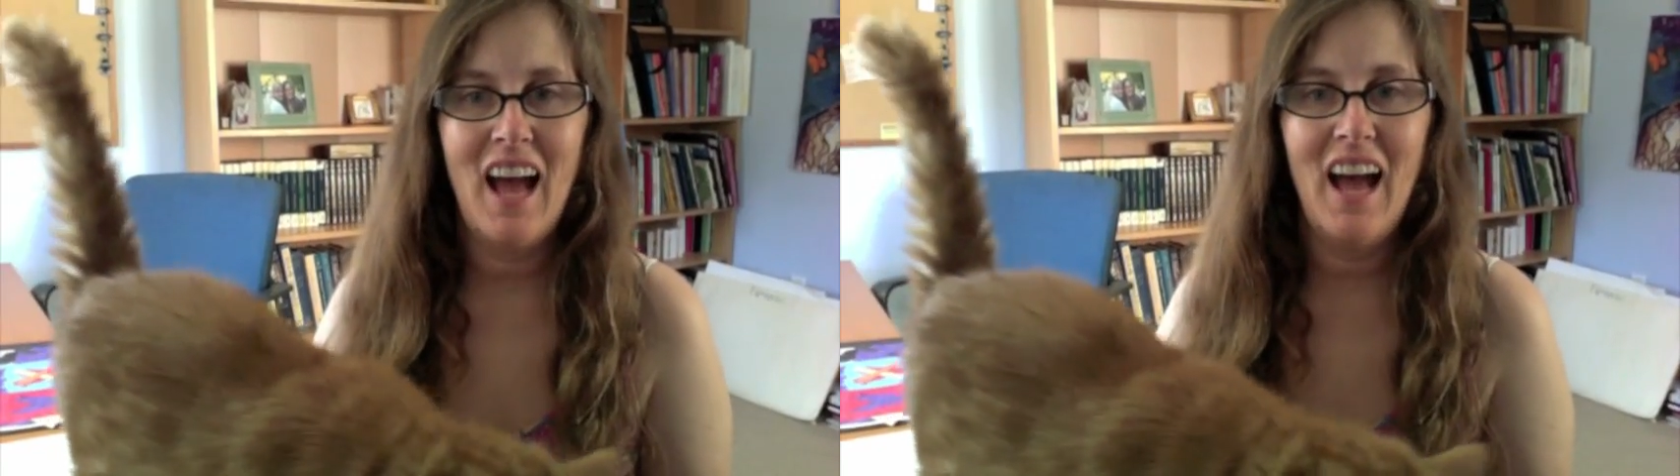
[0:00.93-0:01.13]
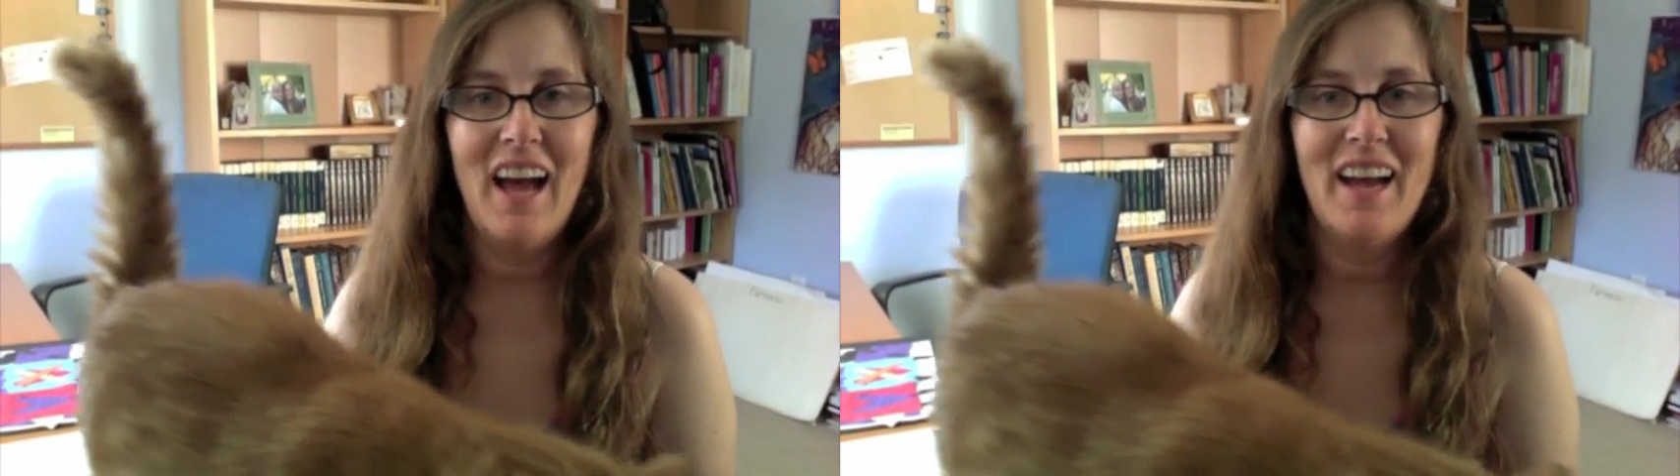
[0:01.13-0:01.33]

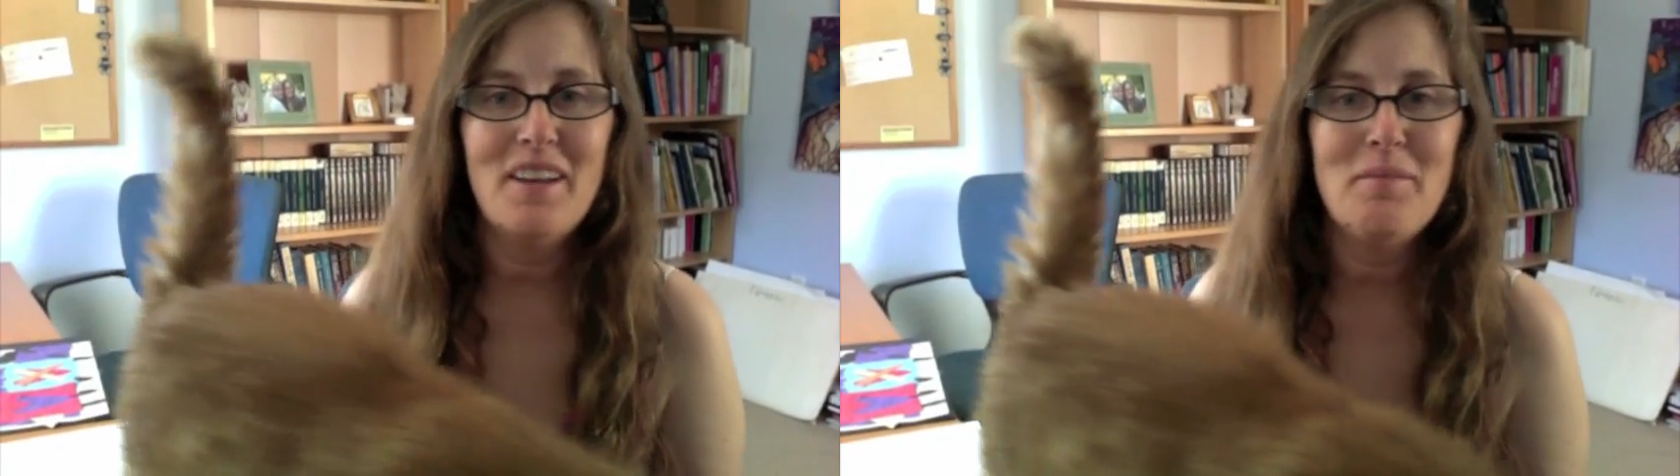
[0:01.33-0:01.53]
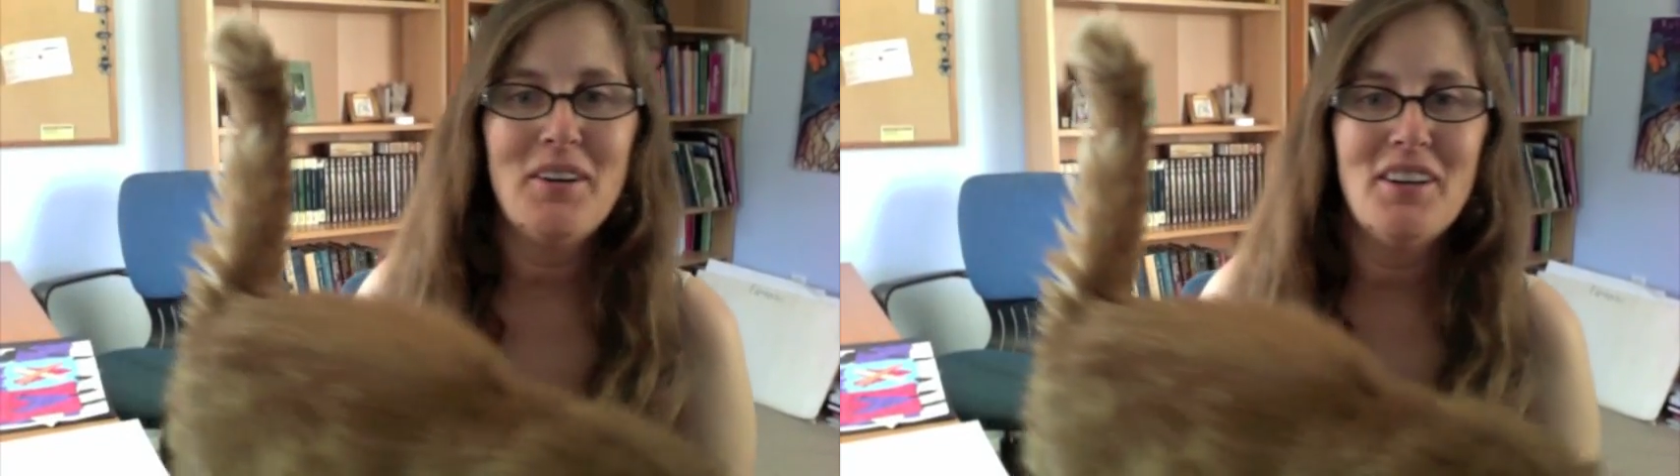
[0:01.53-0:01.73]

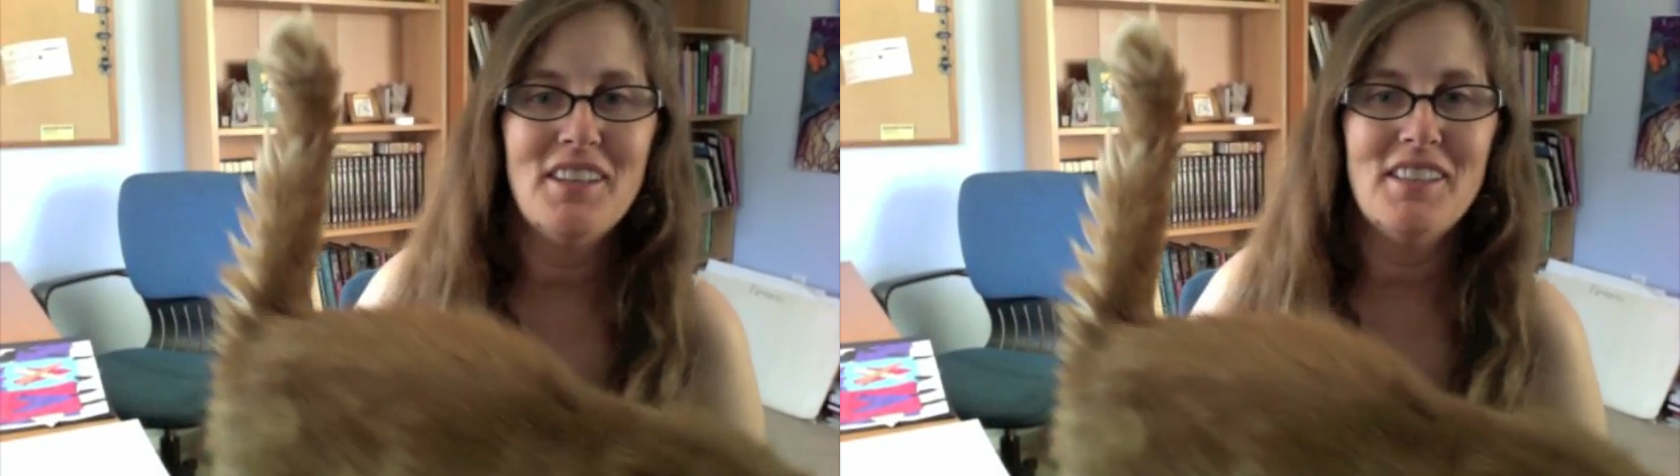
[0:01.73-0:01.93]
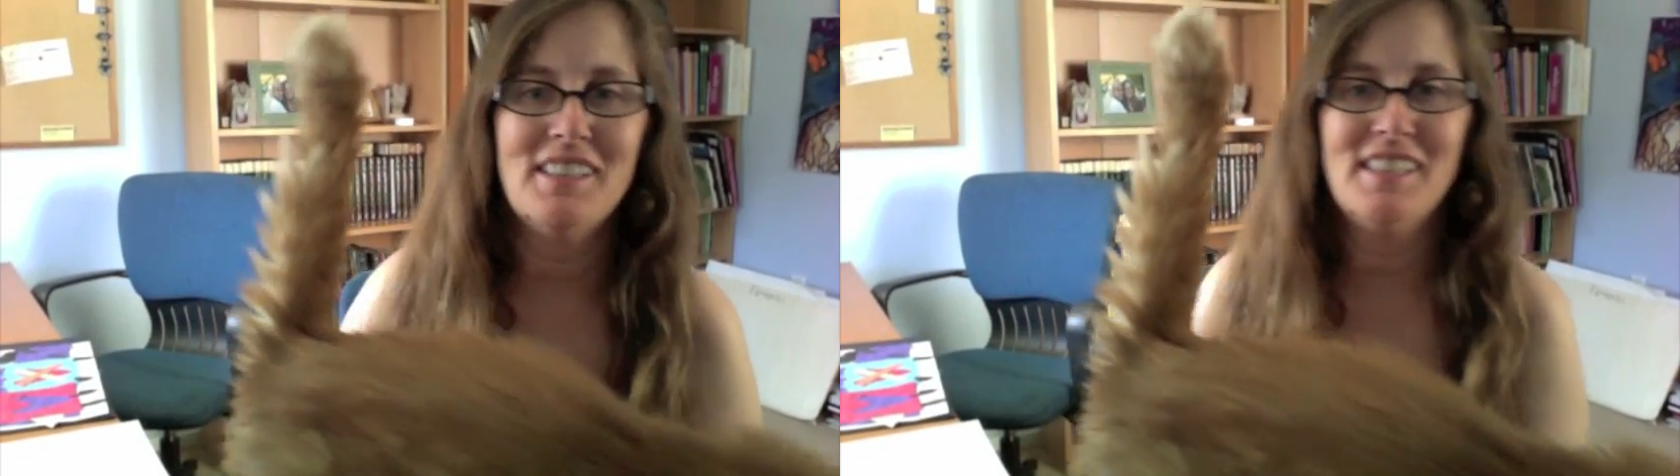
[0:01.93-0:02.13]
Hi,
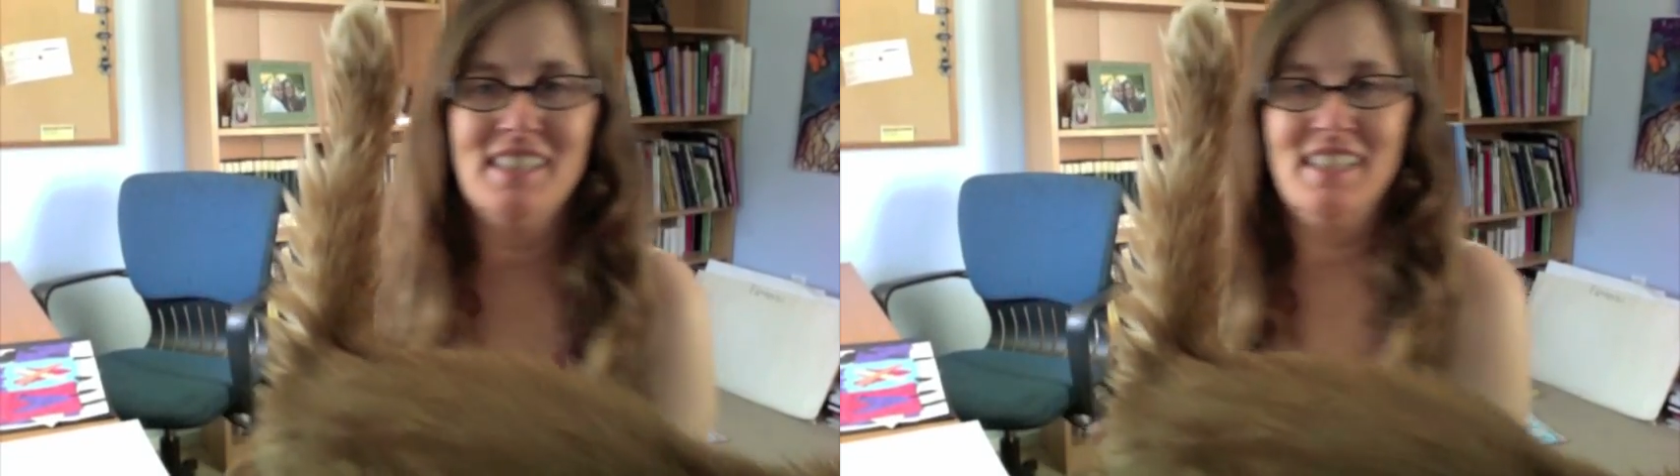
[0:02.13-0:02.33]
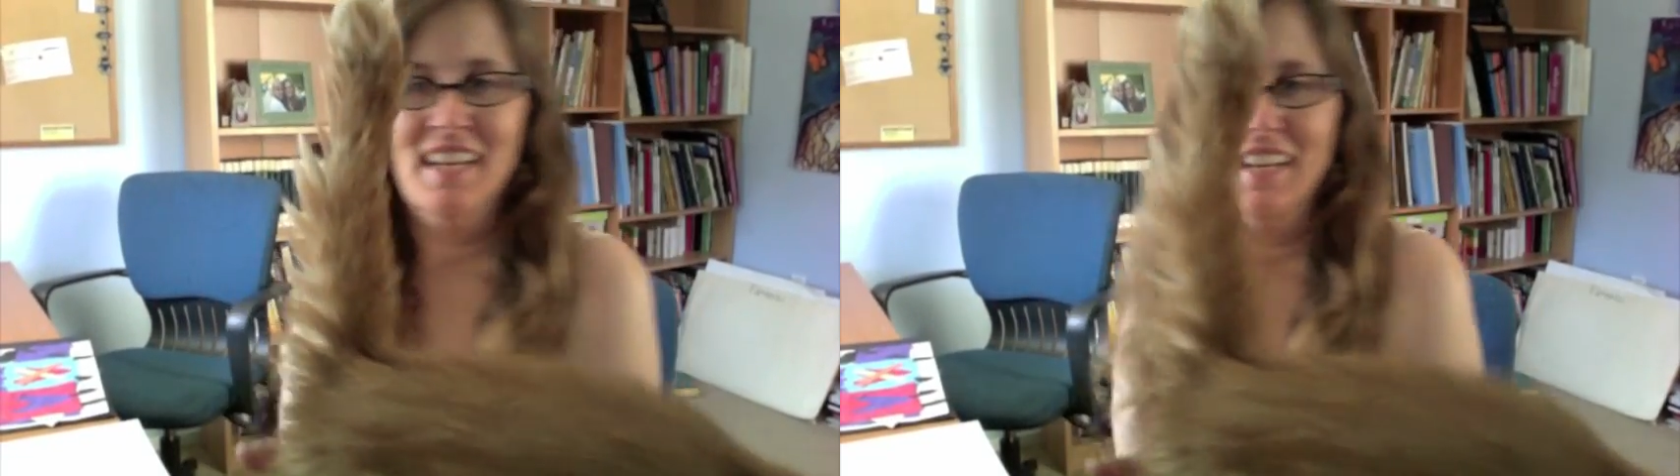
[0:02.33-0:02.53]
parents,